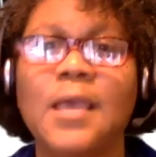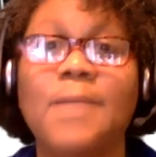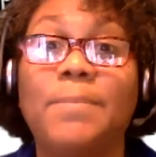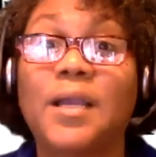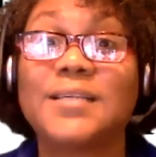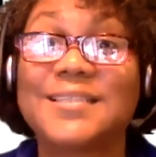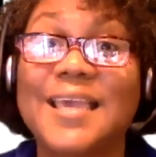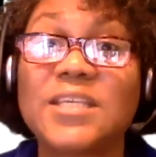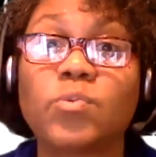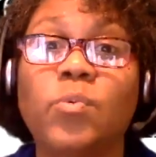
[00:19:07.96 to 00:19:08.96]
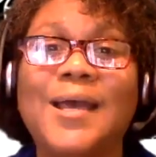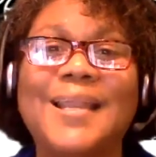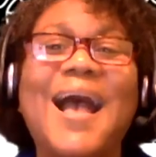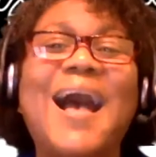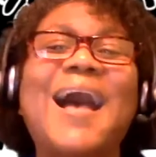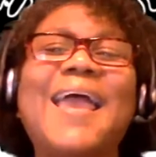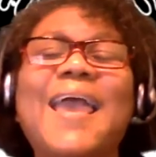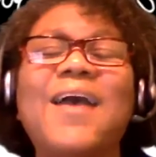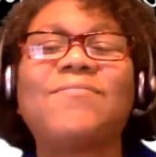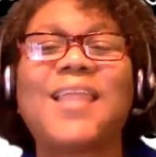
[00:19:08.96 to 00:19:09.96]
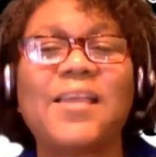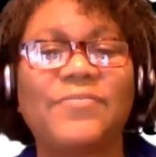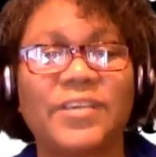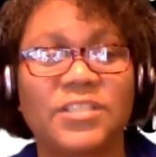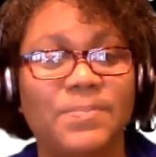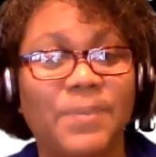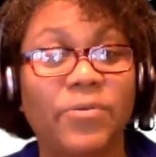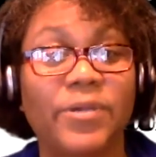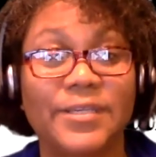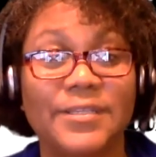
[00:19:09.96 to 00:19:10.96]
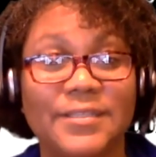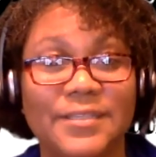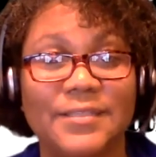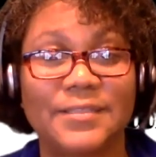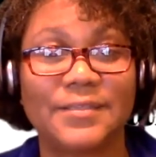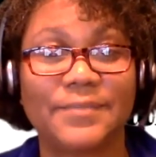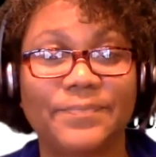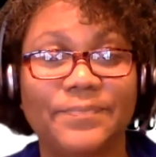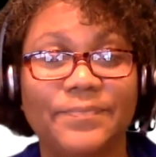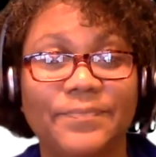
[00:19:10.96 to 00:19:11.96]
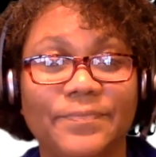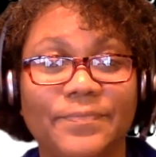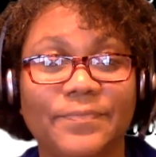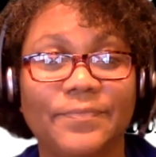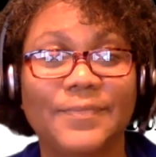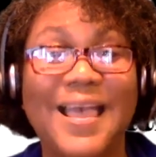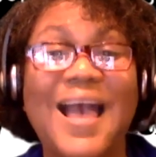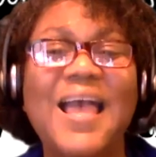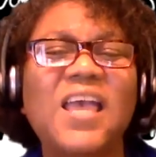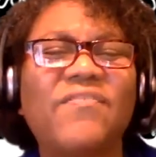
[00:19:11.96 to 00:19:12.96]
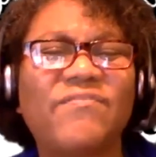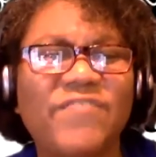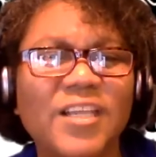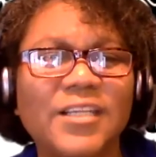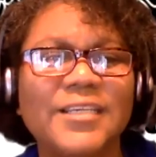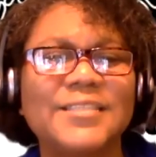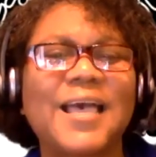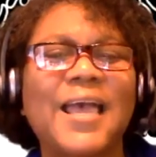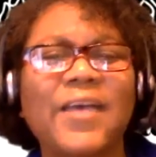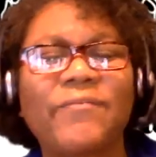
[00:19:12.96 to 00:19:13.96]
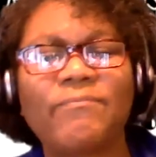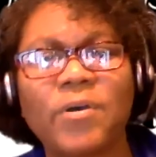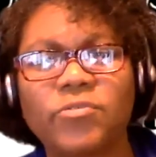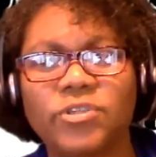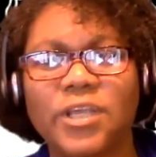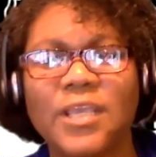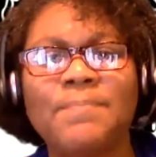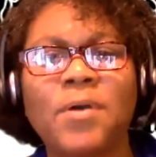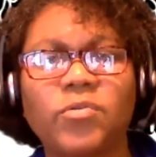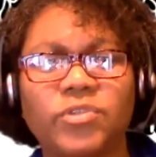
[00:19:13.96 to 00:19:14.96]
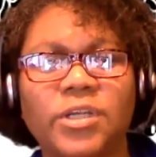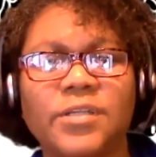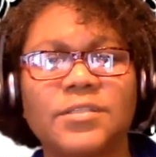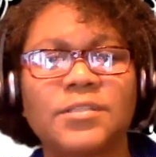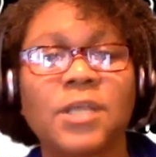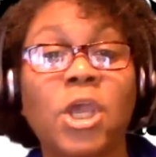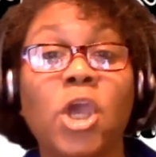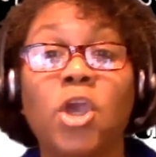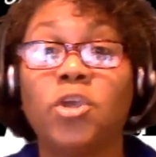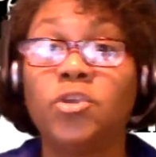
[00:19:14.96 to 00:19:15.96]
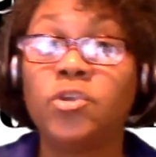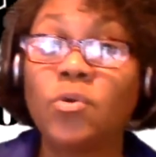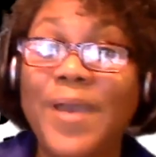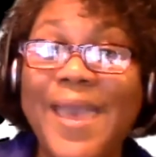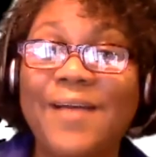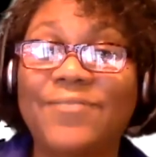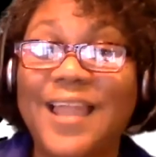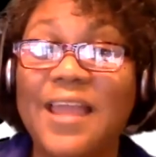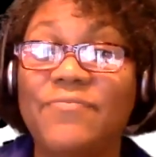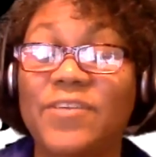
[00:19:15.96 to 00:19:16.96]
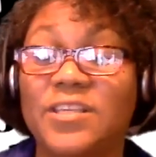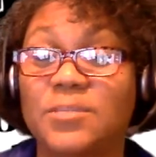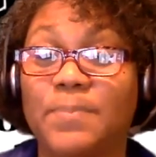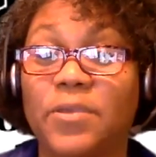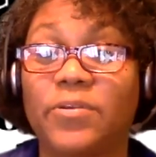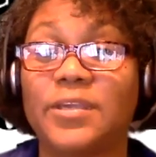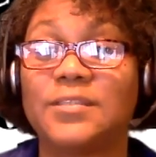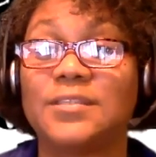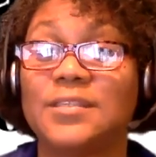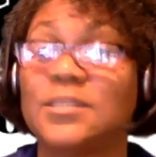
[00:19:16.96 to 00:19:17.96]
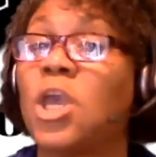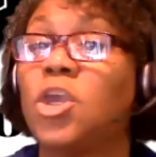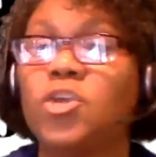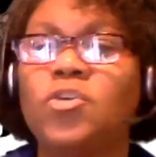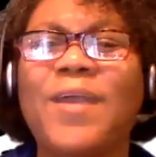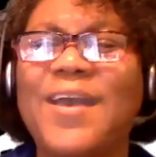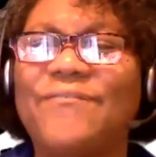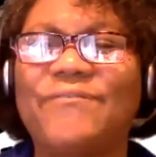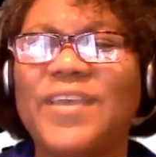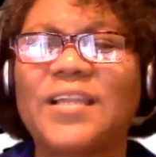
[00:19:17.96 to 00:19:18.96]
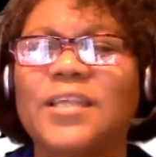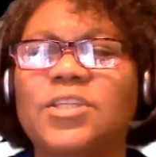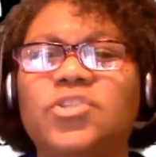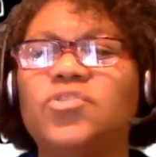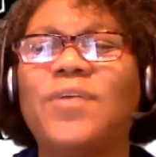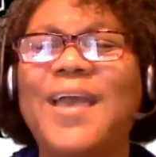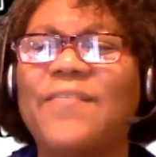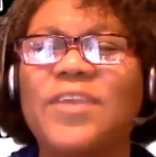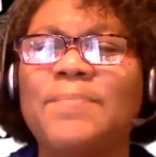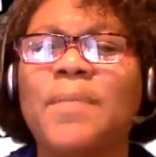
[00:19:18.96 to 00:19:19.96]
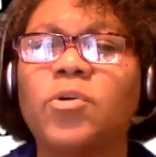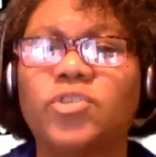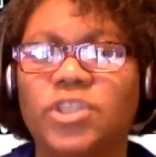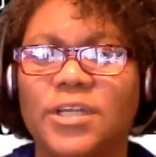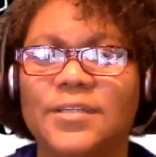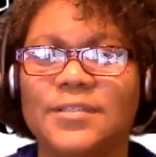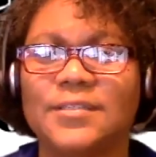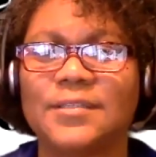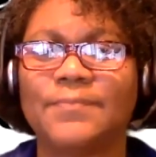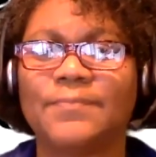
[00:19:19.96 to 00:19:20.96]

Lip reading: Because guess what? I have life experiences. I have feelings. I have emotions. You have life experiences. You have feelings. You have emotions.